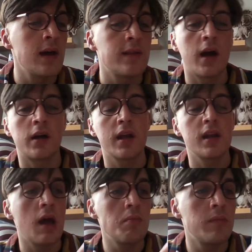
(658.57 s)
There are a
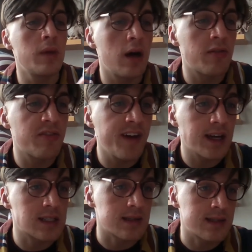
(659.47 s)
number of
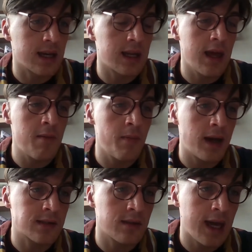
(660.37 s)
factors that can impact on the